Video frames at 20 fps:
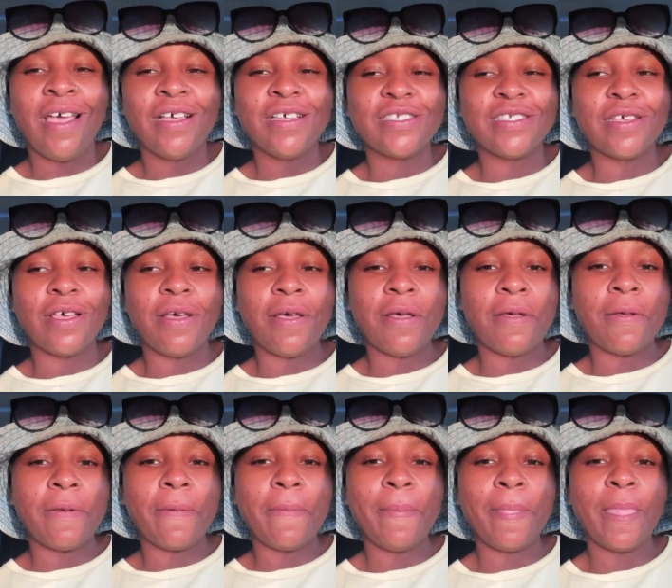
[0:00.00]

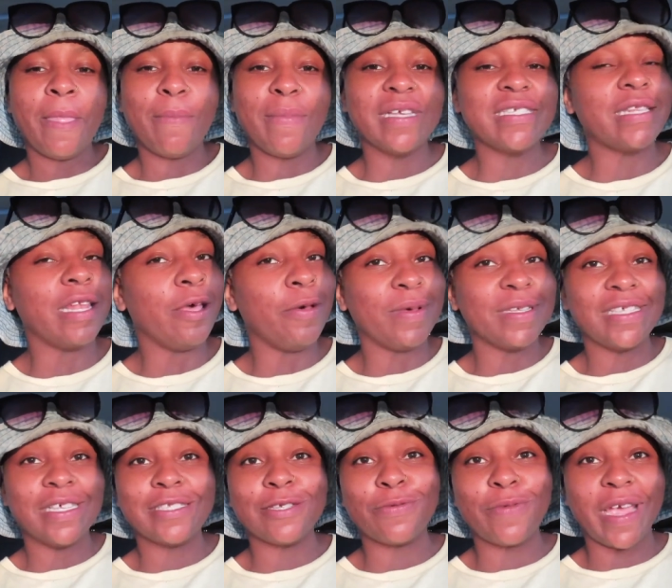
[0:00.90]
So Miss
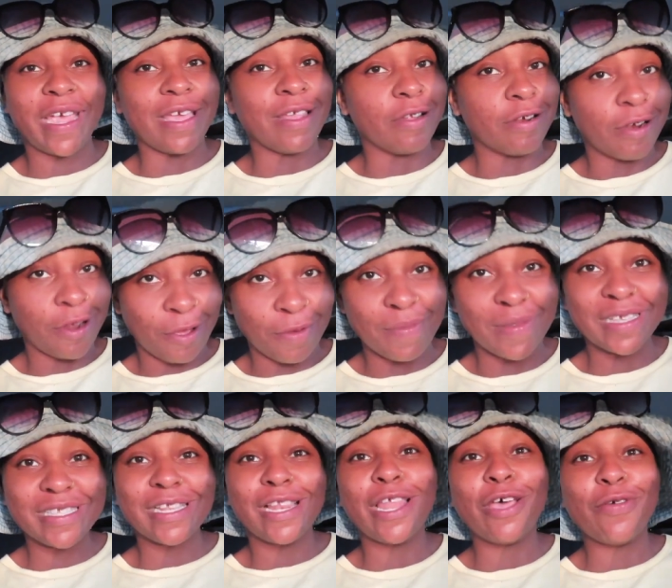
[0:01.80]
Lois is a regular though.
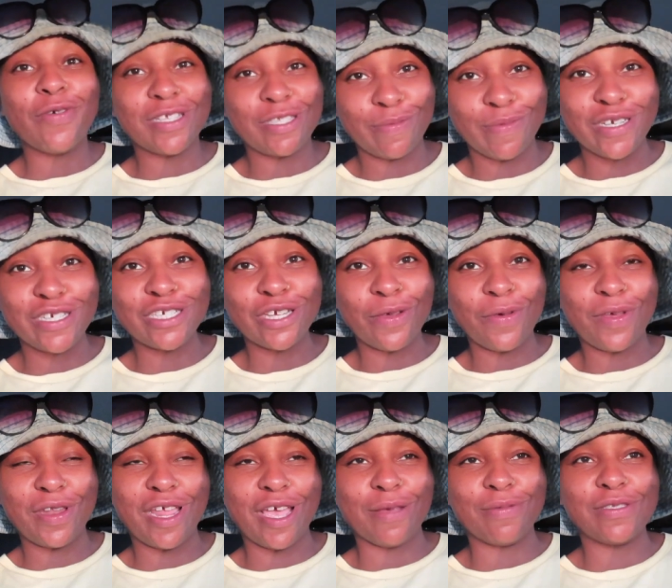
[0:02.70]
Miss Lois will be
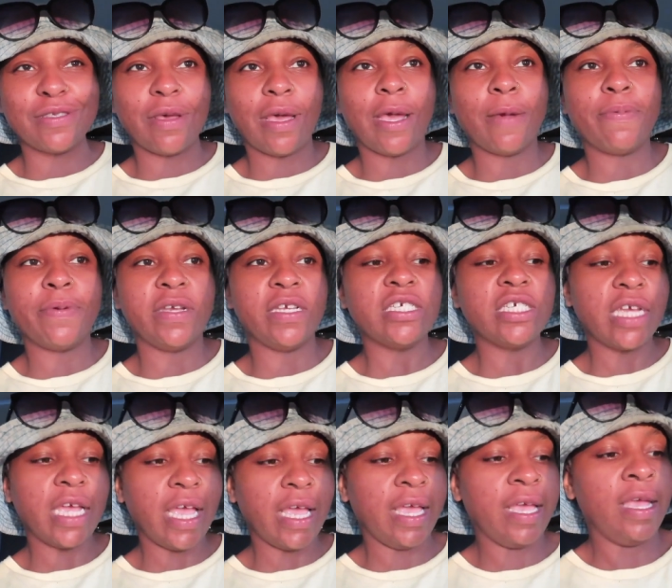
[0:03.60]
showing up. So I
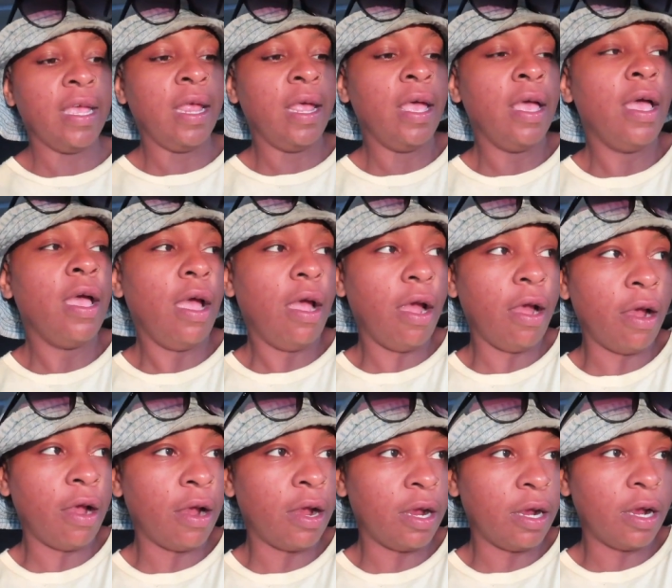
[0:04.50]
appreciate
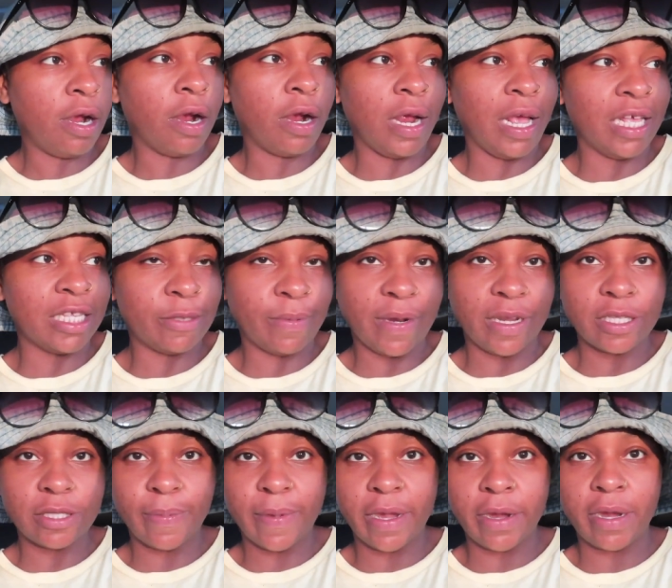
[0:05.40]
her her husband
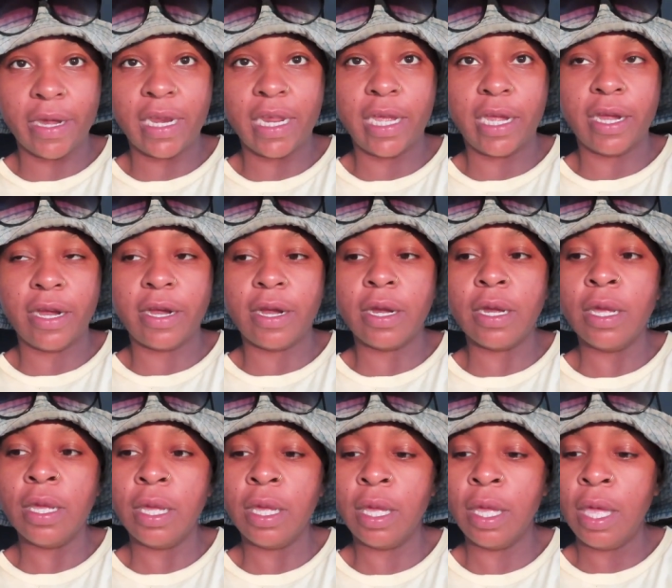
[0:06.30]
is buried here,
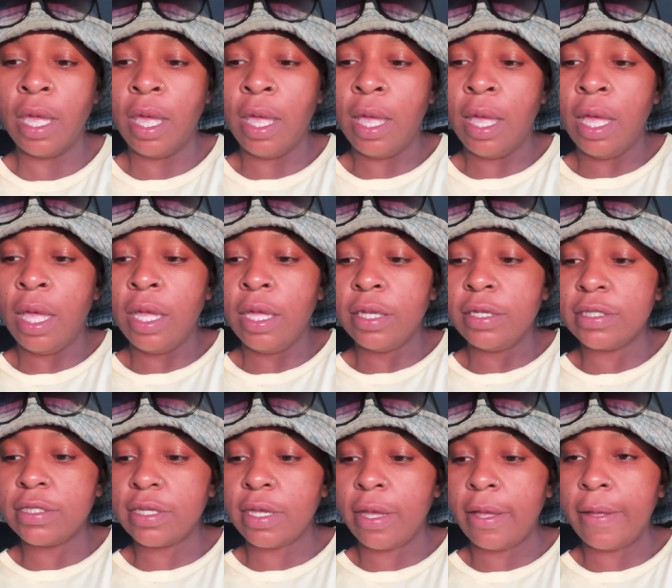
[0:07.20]

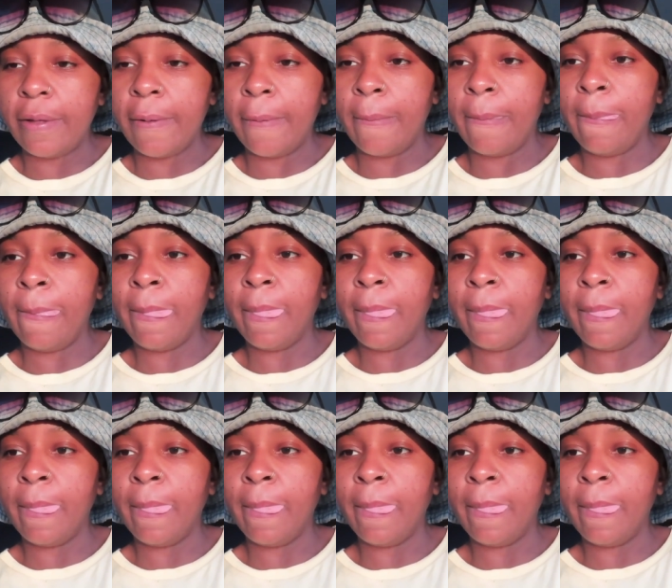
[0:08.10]
so